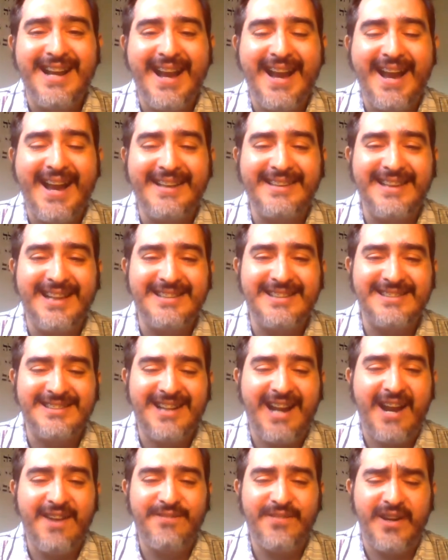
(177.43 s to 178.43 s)
and then
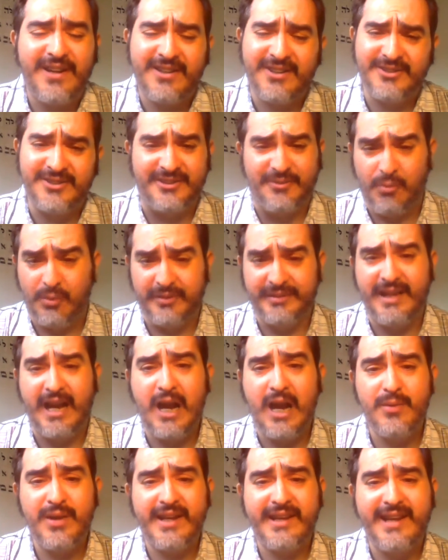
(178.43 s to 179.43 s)
Skyfire goes, well,
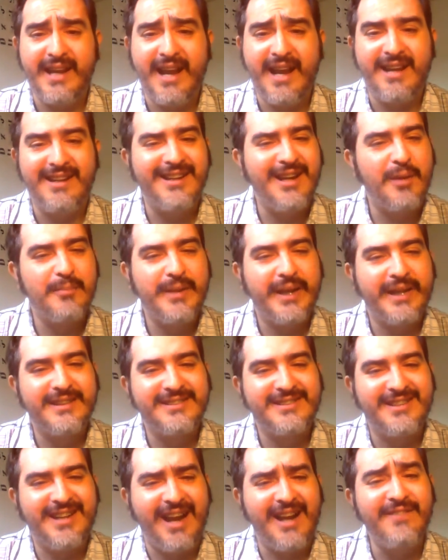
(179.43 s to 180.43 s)
now I can. I'm like,
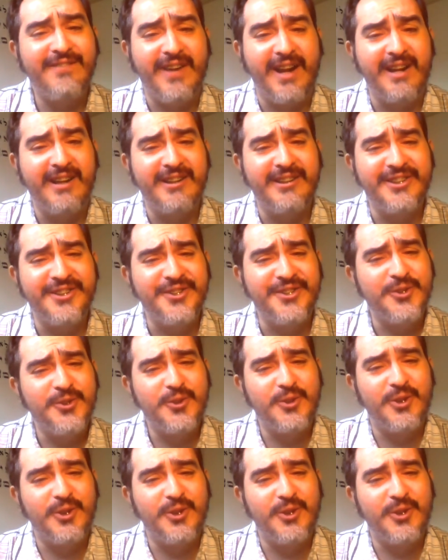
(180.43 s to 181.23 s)
Skyfire, you